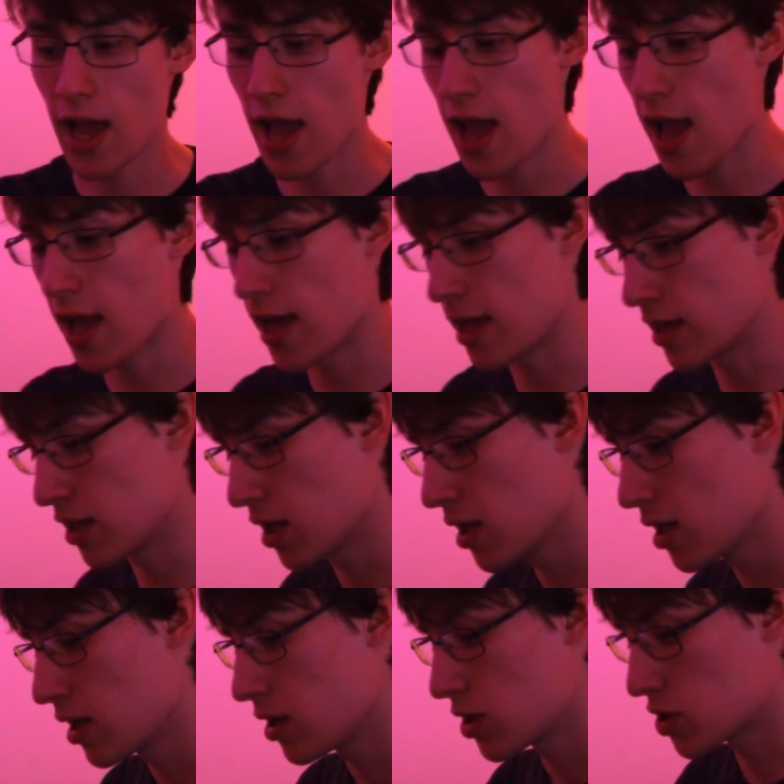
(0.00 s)
and
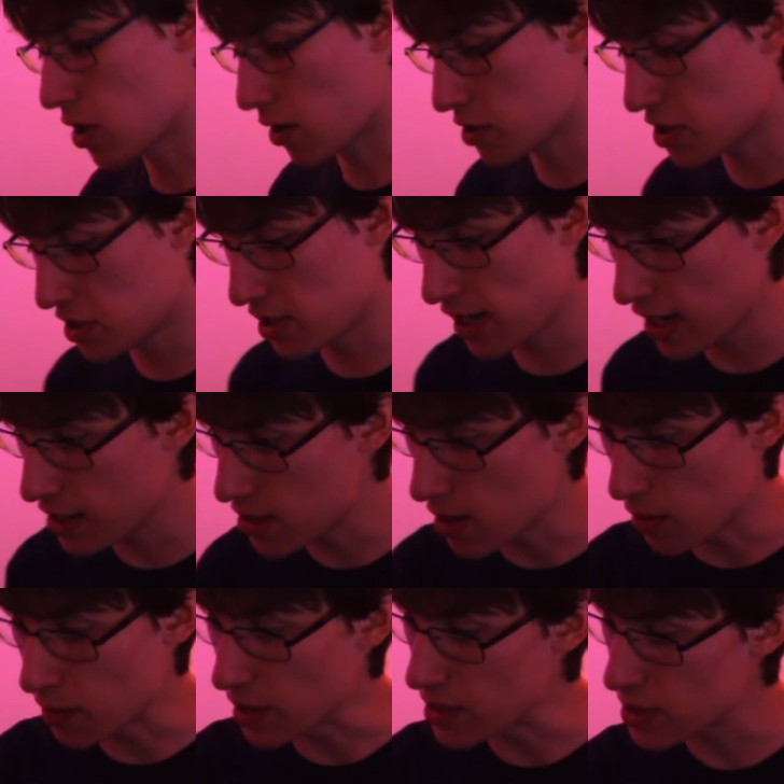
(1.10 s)
start to take
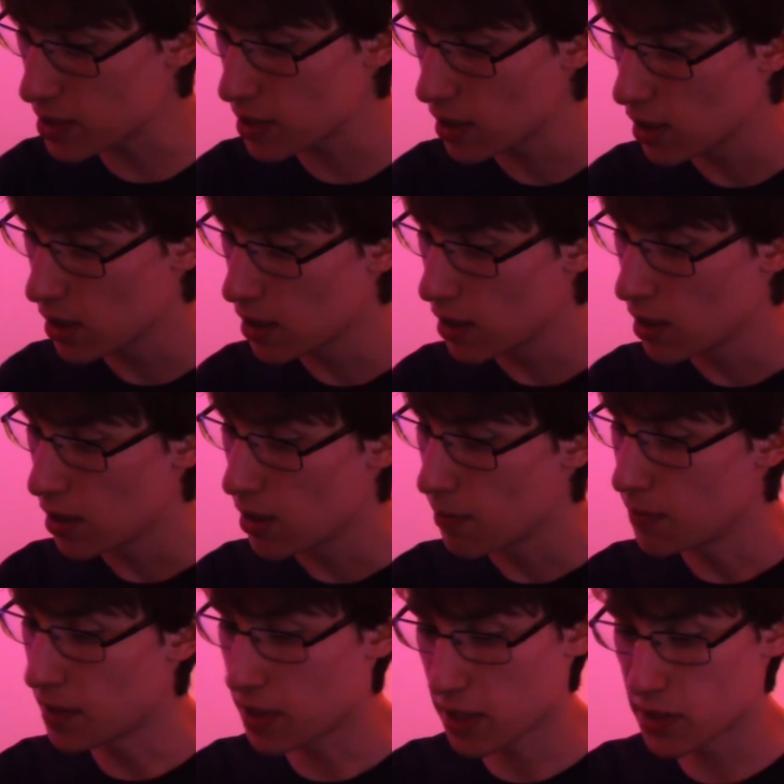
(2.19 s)
notice,
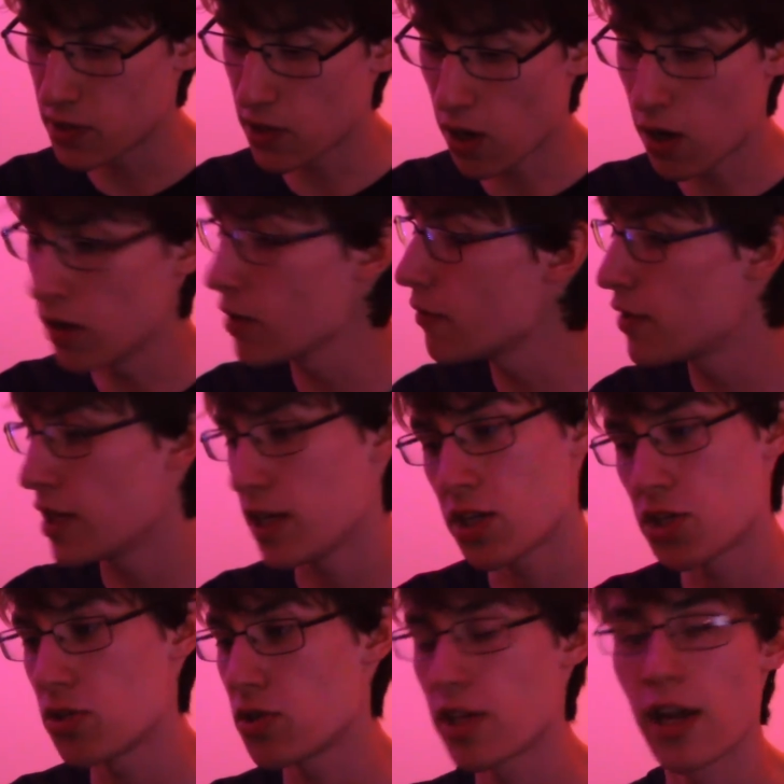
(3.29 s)
because all of the
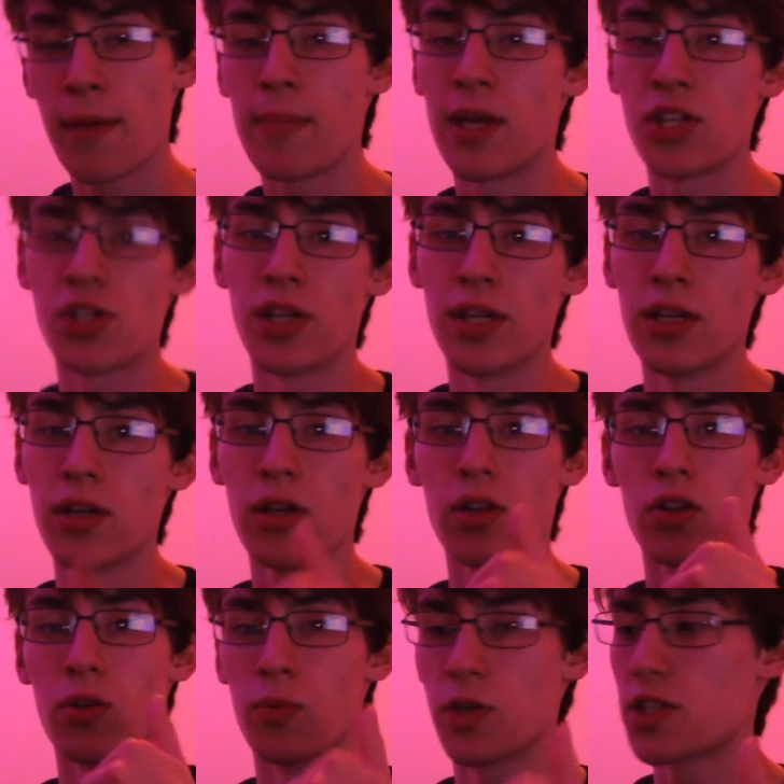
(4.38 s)
issues that I mentioned,
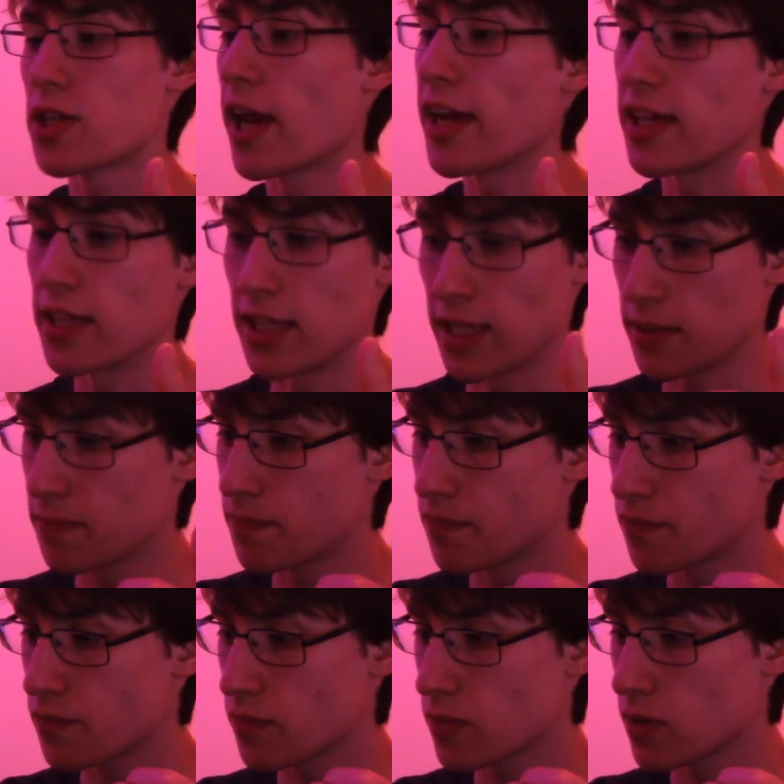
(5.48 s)
the recycling,
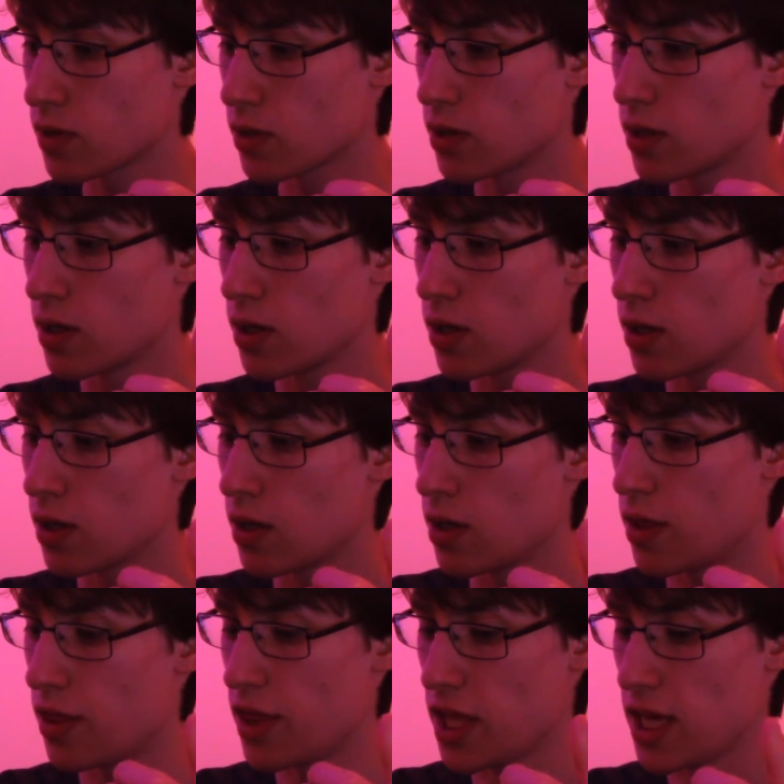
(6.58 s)

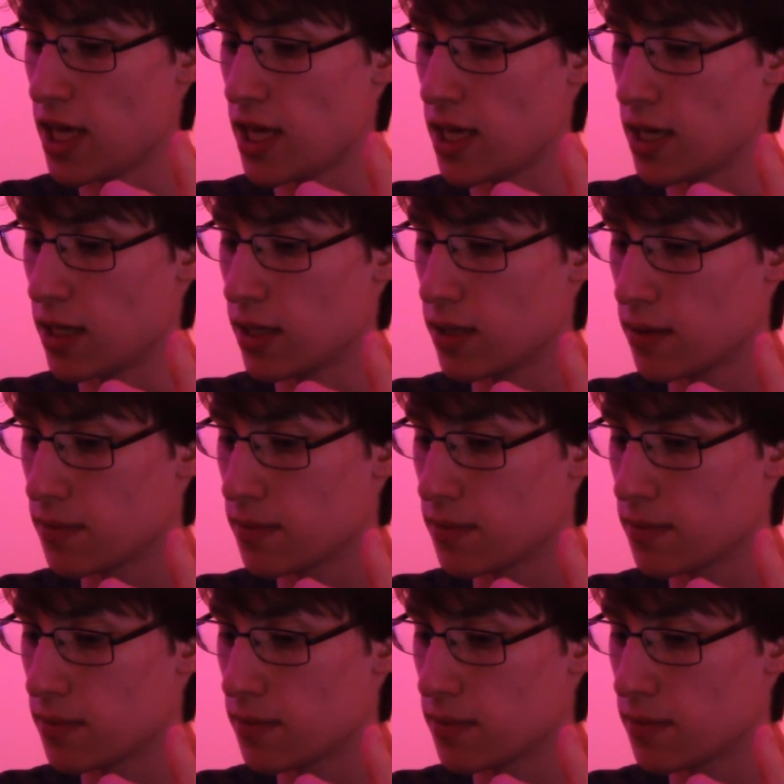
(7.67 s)
the